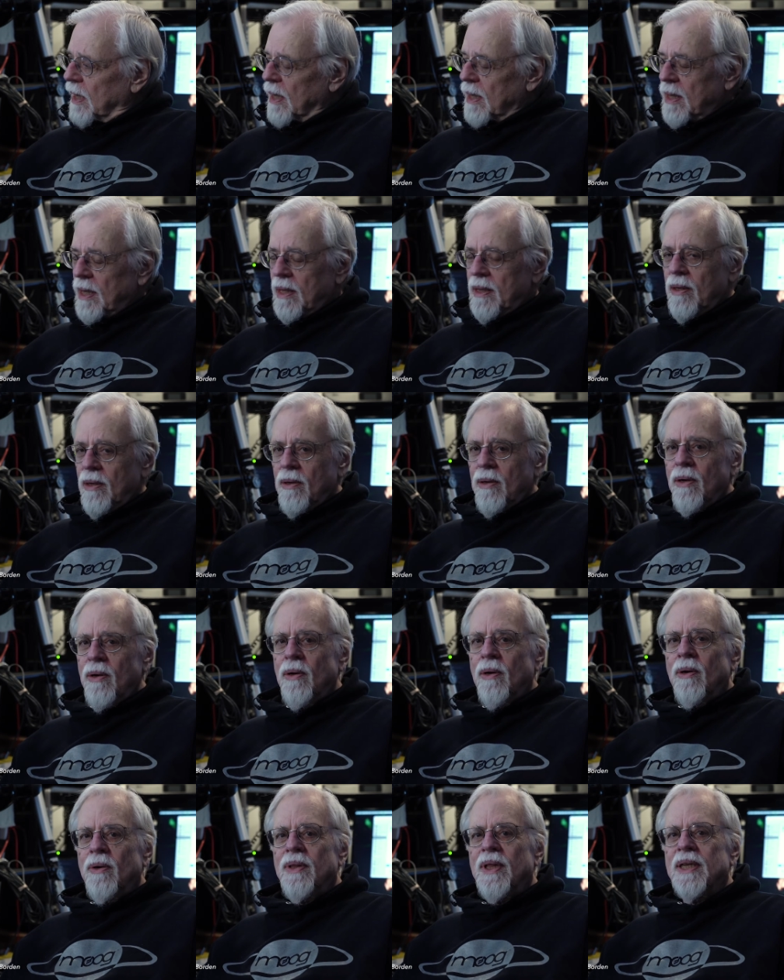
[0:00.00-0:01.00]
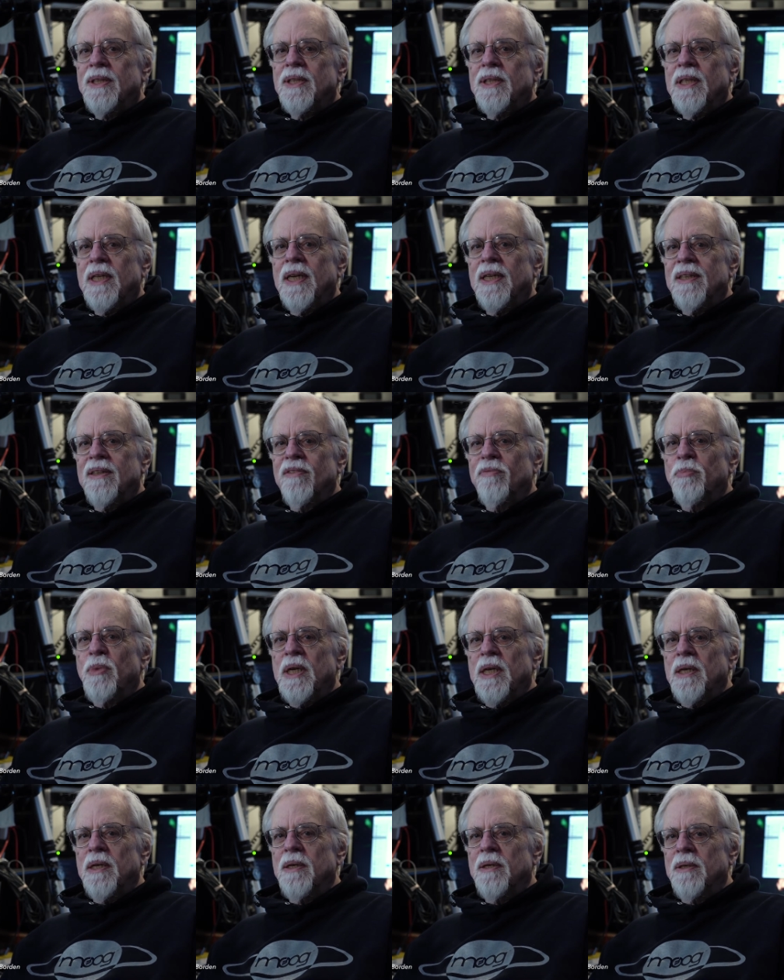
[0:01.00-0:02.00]
And I thought, uh-oh, that's the end of
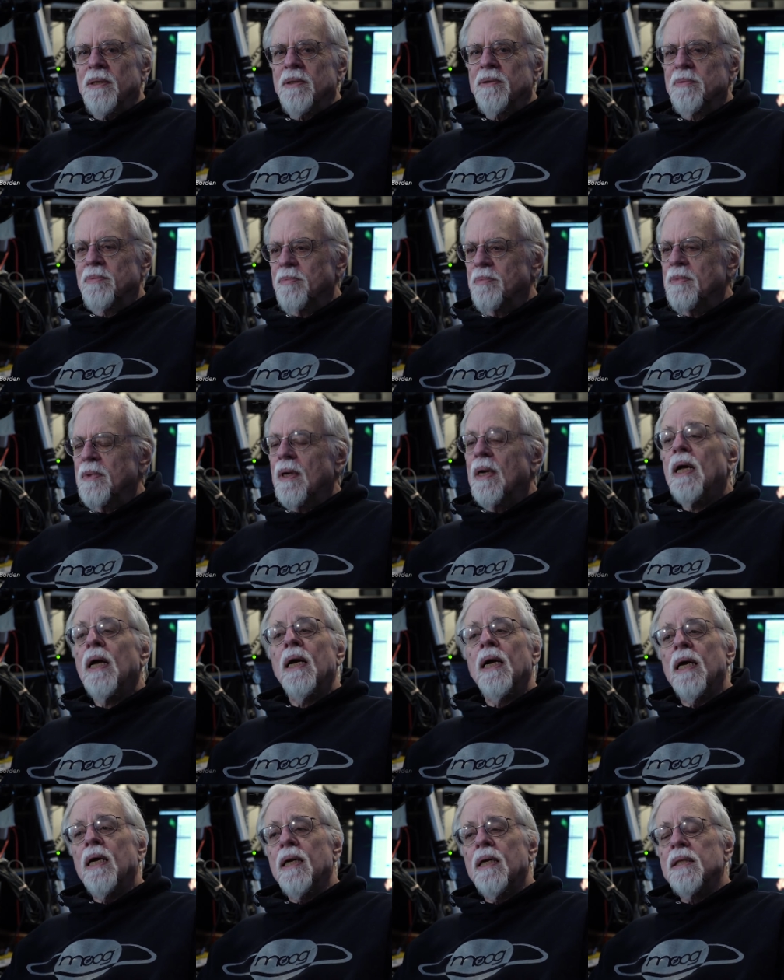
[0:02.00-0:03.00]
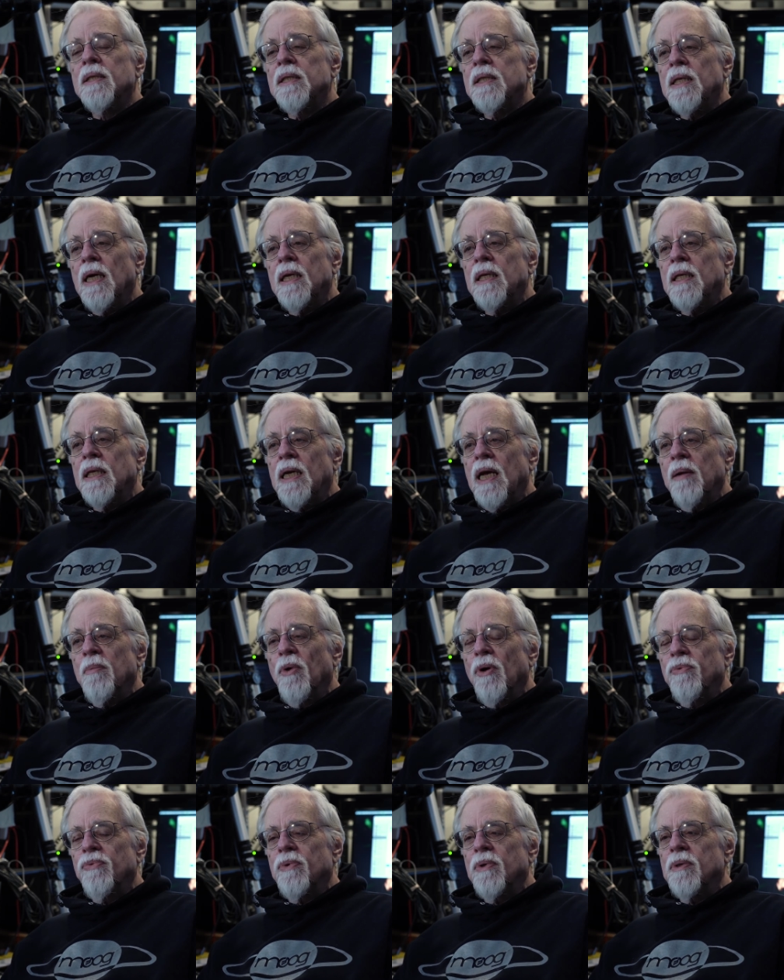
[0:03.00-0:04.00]
me here. And instead he came
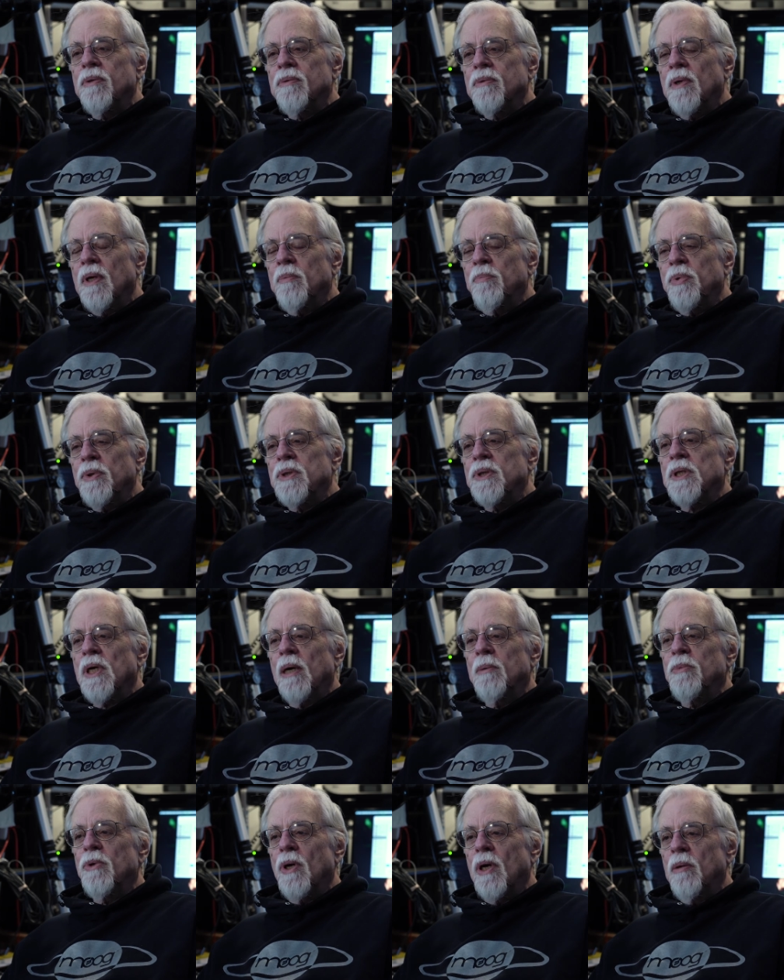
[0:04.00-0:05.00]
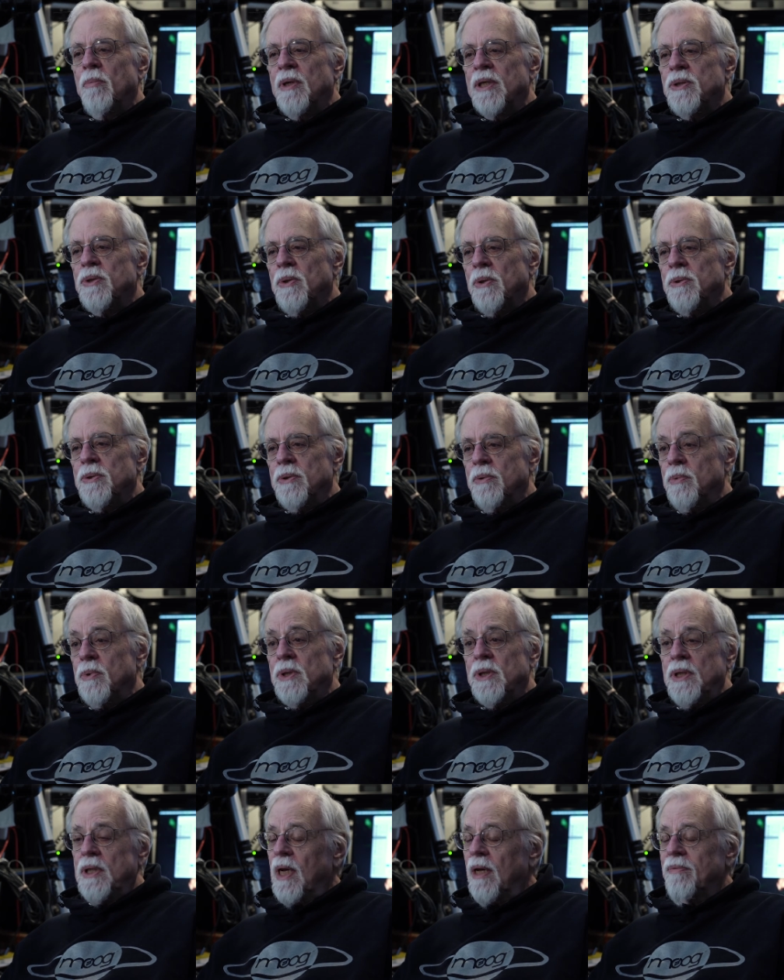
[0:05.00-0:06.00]
over and put his arm around my shoulder,
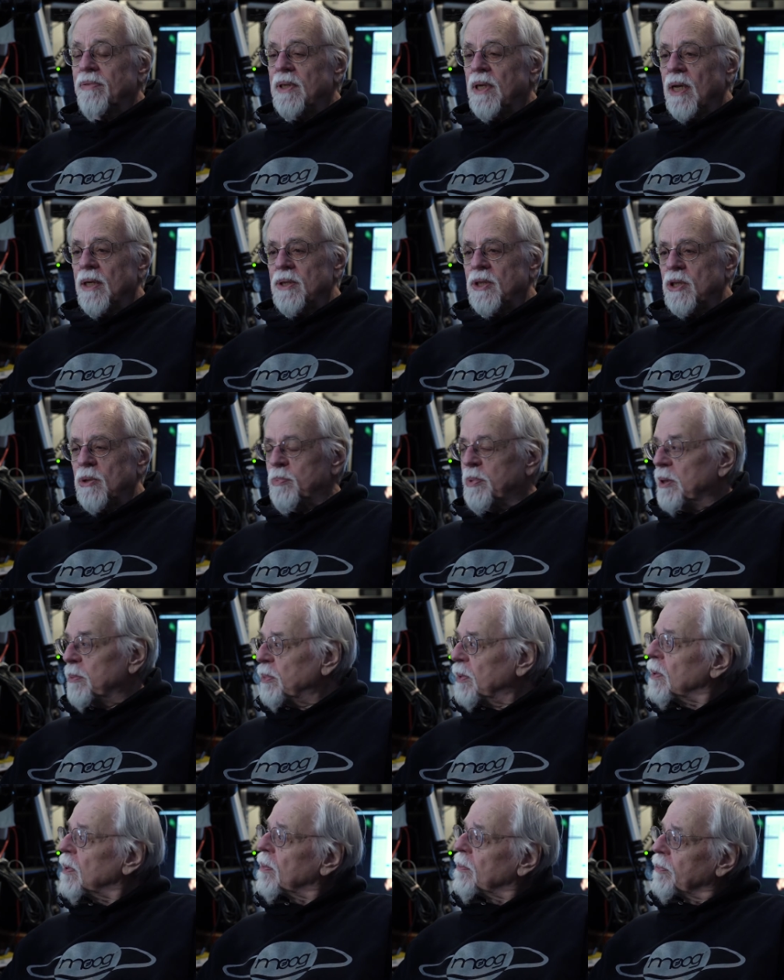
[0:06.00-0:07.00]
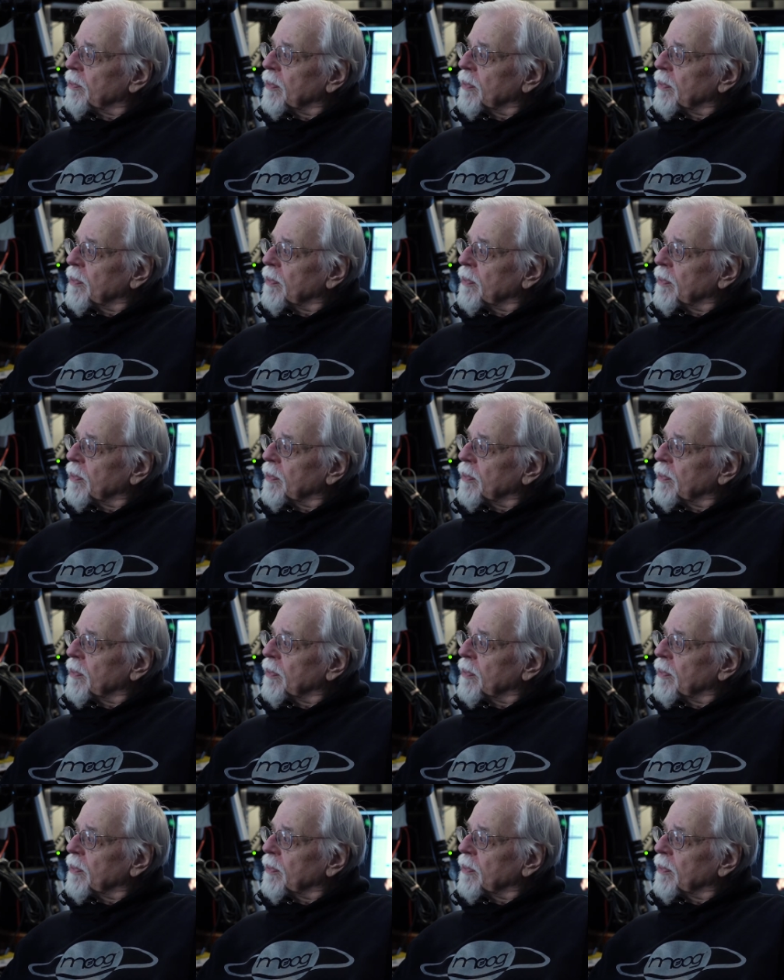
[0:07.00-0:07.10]
which he never does to people.